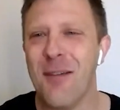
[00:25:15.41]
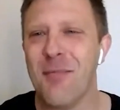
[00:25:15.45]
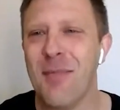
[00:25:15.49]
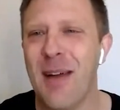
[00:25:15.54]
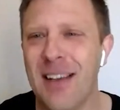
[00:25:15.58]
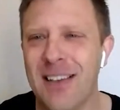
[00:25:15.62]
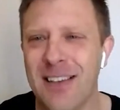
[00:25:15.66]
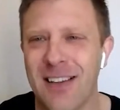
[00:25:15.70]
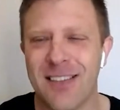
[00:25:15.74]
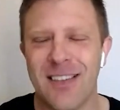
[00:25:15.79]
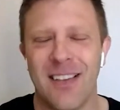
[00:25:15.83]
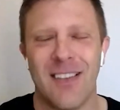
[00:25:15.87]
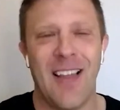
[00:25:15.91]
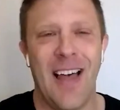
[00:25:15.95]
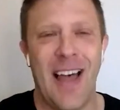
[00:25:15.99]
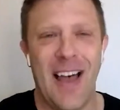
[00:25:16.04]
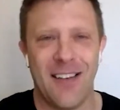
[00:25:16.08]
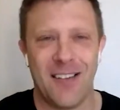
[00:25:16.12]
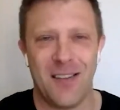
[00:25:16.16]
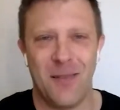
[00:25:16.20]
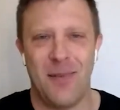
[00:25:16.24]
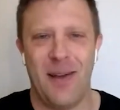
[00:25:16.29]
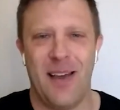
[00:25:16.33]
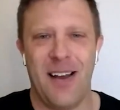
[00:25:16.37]
It just
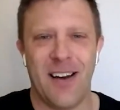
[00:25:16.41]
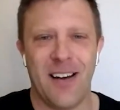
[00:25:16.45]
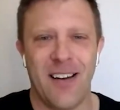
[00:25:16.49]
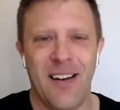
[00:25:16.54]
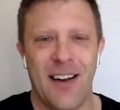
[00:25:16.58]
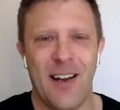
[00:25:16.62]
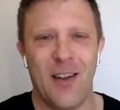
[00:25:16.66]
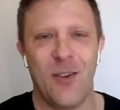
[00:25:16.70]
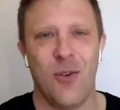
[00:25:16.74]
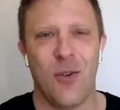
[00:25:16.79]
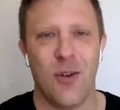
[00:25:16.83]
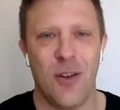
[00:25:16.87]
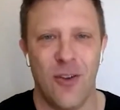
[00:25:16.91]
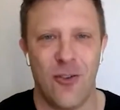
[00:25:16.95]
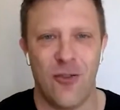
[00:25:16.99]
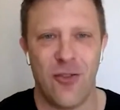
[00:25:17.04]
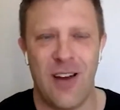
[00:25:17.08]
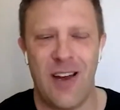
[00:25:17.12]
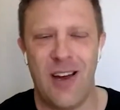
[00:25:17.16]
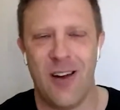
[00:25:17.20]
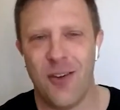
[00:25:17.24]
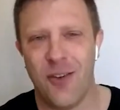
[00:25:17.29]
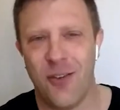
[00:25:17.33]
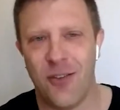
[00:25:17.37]
allows a better kind of
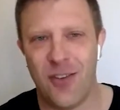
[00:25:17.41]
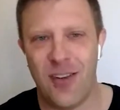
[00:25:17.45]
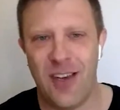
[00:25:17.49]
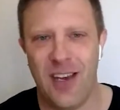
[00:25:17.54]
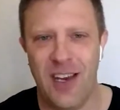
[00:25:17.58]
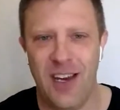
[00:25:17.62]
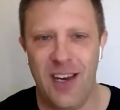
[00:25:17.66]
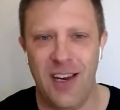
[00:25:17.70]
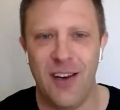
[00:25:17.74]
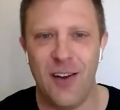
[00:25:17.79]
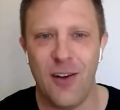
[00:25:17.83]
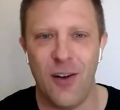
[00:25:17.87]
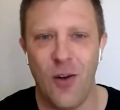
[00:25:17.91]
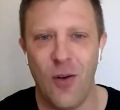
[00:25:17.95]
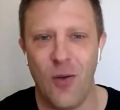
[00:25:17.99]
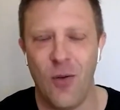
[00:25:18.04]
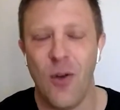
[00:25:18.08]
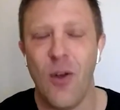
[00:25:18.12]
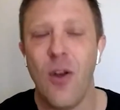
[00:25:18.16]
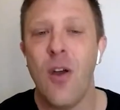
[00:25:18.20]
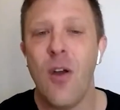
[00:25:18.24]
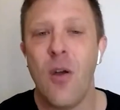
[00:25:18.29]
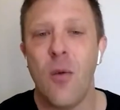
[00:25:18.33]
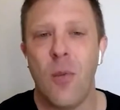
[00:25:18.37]
audit trail to see,
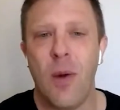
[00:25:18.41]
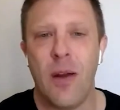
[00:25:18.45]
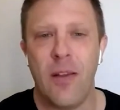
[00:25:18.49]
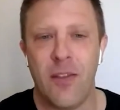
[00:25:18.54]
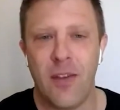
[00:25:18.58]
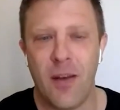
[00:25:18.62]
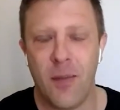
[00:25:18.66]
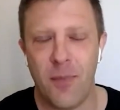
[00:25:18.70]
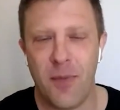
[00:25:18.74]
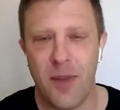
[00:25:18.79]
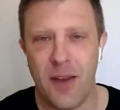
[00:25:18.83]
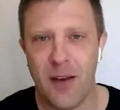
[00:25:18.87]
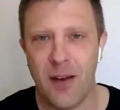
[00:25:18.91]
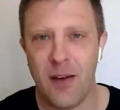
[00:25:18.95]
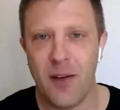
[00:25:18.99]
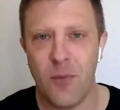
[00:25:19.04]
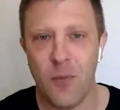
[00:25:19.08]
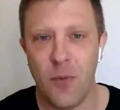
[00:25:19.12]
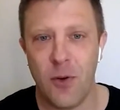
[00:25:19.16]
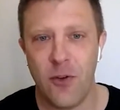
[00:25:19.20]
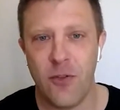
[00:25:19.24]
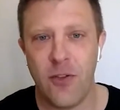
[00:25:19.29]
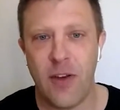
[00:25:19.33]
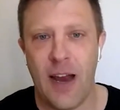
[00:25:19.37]
when something
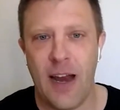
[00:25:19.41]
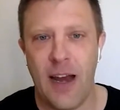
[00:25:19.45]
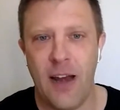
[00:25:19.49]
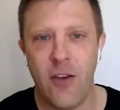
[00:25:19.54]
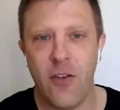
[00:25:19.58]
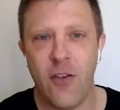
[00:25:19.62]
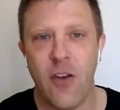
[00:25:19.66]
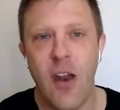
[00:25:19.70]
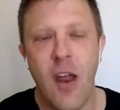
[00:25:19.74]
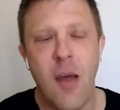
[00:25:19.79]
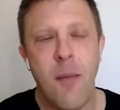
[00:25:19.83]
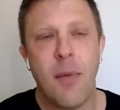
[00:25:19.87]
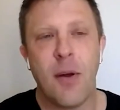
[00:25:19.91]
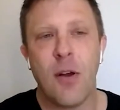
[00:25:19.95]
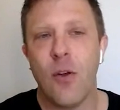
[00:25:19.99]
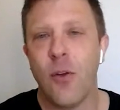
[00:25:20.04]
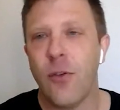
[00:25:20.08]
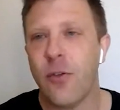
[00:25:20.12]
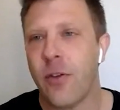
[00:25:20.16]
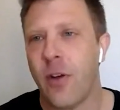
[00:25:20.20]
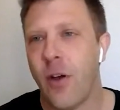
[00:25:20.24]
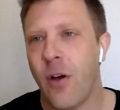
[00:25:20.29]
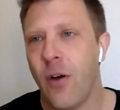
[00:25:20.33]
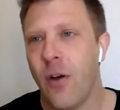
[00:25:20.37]
was changed, but
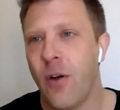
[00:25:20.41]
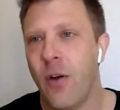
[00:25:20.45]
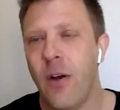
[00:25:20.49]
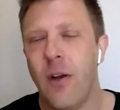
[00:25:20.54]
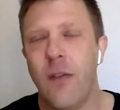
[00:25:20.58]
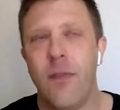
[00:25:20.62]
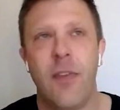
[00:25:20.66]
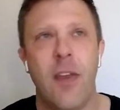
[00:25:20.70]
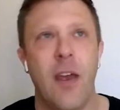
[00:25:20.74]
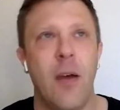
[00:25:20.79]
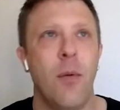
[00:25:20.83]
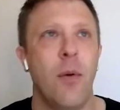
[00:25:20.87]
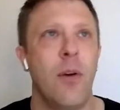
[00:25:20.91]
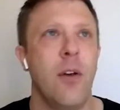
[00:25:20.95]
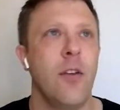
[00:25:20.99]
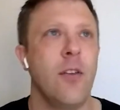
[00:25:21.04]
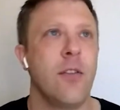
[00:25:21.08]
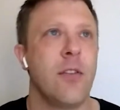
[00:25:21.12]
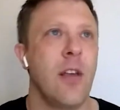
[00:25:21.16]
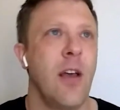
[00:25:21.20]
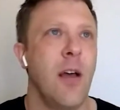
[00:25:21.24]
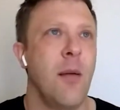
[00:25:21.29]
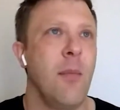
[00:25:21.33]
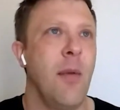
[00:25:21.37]
also if there
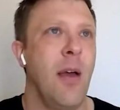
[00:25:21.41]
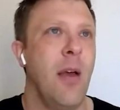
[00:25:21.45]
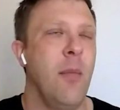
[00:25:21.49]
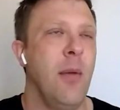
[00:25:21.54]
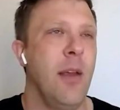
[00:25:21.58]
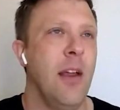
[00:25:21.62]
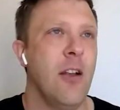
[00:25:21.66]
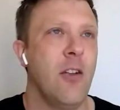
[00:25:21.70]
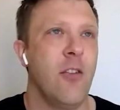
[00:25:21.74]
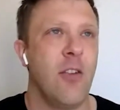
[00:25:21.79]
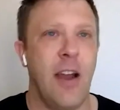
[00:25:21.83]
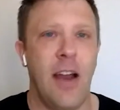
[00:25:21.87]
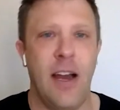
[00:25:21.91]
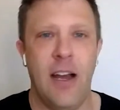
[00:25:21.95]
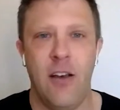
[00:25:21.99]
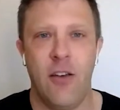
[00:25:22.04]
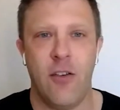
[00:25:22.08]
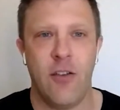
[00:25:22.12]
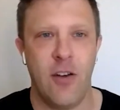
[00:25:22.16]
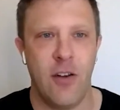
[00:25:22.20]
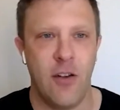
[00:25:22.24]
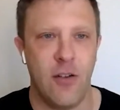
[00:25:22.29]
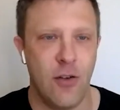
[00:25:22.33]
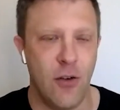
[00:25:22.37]
was maybe a change
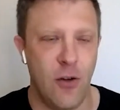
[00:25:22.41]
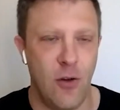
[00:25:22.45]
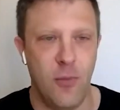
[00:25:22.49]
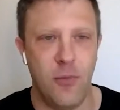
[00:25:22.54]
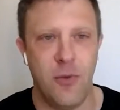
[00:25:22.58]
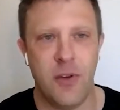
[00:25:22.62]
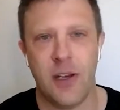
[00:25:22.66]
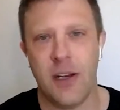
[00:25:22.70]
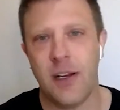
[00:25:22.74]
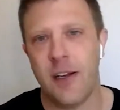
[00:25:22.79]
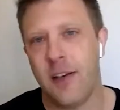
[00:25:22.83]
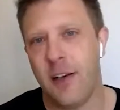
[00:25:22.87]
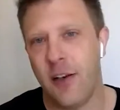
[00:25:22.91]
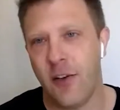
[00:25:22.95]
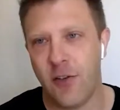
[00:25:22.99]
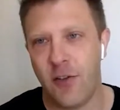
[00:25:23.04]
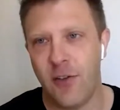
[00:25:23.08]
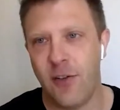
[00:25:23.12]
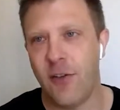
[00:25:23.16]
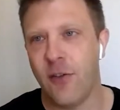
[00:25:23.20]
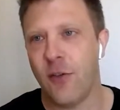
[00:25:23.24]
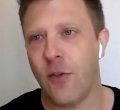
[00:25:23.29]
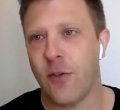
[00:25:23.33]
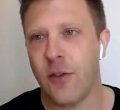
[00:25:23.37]
to terms and
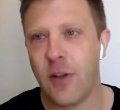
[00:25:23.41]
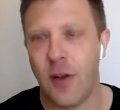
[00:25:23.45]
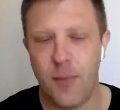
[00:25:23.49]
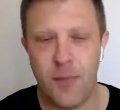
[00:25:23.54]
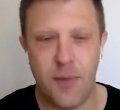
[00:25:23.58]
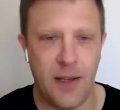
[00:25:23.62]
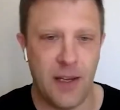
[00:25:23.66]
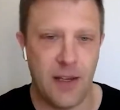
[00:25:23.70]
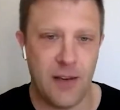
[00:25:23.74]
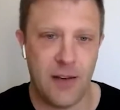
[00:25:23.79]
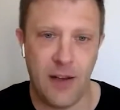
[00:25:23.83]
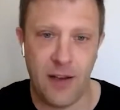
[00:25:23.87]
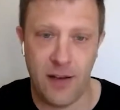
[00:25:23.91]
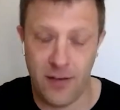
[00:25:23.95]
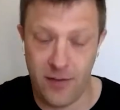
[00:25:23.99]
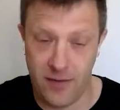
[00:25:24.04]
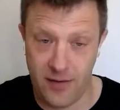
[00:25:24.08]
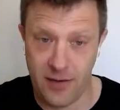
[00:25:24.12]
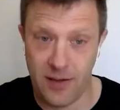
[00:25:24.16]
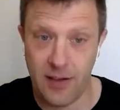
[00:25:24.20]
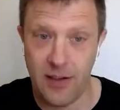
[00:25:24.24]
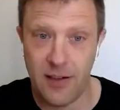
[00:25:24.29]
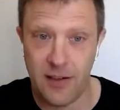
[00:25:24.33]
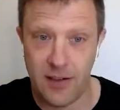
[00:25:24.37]
conditions or something
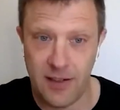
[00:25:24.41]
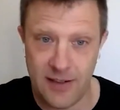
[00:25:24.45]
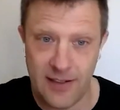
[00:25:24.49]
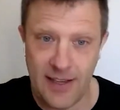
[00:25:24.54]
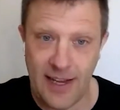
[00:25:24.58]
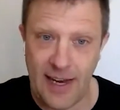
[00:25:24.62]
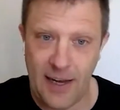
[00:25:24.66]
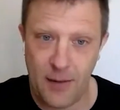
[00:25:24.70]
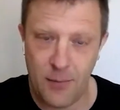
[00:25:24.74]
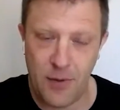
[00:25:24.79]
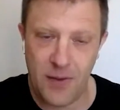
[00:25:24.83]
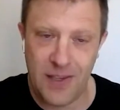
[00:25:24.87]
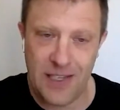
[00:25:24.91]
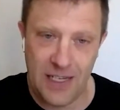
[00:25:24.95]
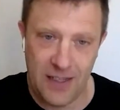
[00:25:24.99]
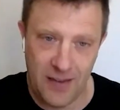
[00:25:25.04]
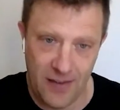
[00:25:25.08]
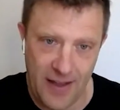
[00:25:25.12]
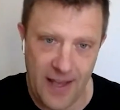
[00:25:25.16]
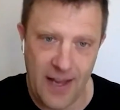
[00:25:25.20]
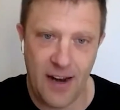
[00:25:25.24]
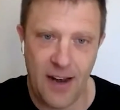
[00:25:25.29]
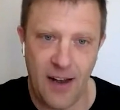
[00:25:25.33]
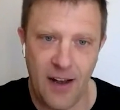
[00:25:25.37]
that's contained within a
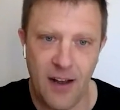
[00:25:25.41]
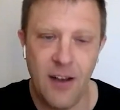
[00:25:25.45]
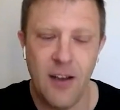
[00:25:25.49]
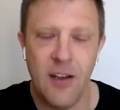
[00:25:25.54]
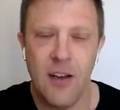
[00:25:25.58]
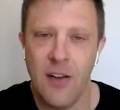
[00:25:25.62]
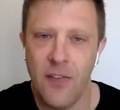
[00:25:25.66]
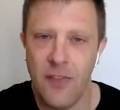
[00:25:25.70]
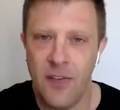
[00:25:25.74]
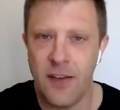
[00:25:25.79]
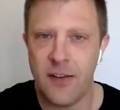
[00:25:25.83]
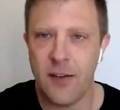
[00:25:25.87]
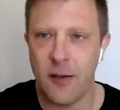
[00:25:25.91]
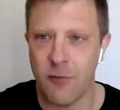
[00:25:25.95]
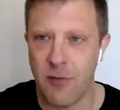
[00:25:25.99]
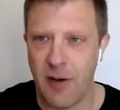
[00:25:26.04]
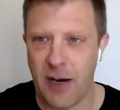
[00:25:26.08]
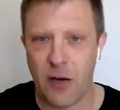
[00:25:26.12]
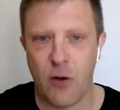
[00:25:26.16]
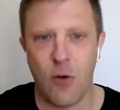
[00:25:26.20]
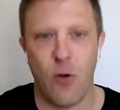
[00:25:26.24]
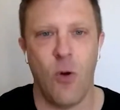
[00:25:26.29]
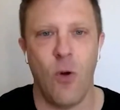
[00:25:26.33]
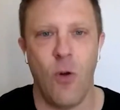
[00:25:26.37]
letter, there's a
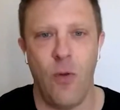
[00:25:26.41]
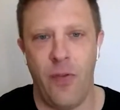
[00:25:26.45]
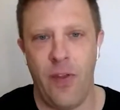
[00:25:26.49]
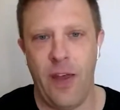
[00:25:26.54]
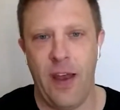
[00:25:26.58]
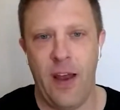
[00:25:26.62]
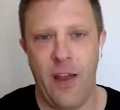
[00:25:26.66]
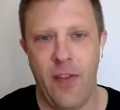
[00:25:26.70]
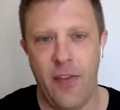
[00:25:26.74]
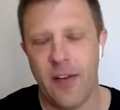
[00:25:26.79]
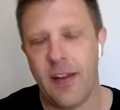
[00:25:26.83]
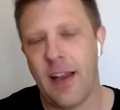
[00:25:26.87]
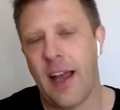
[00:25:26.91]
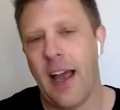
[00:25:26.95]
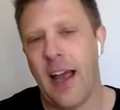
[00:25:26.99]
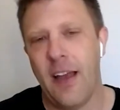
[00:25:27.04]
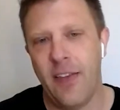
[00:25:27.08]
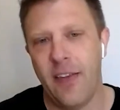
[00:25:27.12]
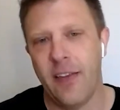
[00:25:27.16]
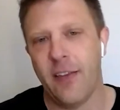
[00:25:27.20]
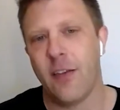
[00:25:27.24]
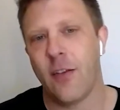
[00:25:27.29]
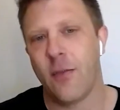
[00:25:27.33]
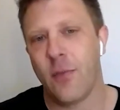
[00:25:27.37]
record there that, hey,
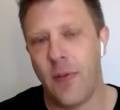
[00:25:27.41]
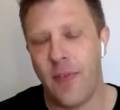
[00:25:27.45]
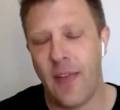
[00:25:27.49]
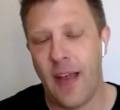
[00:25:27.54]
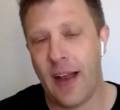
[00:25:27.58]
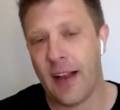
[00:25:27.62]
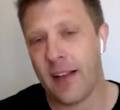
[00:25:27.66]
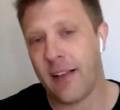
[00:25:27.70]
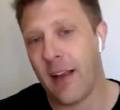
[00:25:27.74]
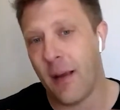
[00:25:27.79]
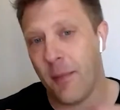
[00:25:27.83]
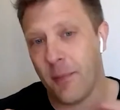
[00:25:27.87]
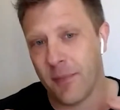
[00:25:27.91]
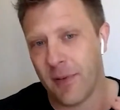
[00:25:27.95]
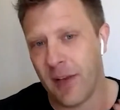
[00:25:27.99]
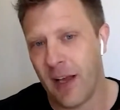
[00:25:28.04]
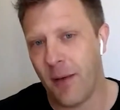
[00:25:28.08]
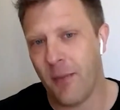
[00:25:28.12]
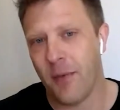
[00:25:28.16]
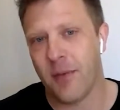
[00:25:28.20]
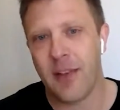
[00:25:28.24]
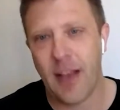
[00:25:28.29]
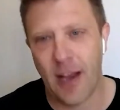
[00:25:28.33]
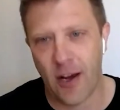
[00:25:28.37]
this is when that template
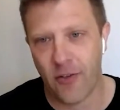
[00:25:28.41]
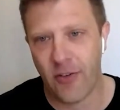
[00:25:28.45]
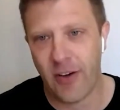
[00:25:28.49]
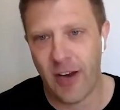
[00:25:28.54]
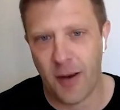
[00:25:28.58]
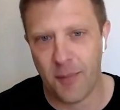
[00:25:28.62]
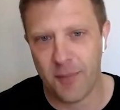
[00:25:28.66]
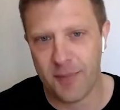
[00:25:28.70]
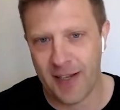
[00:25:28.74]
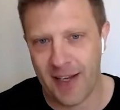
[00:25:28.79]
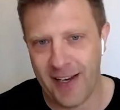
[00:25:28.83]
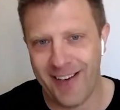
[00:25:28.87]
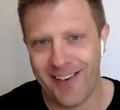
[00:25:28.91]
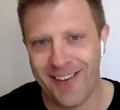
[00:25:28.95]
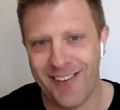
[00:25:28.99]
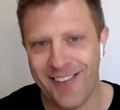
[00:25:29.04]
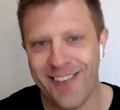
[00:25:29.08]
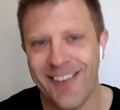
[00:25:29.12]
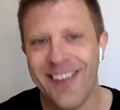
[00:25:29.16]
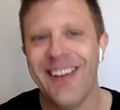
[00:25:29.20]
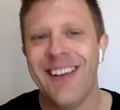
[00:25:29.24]
was actually updated.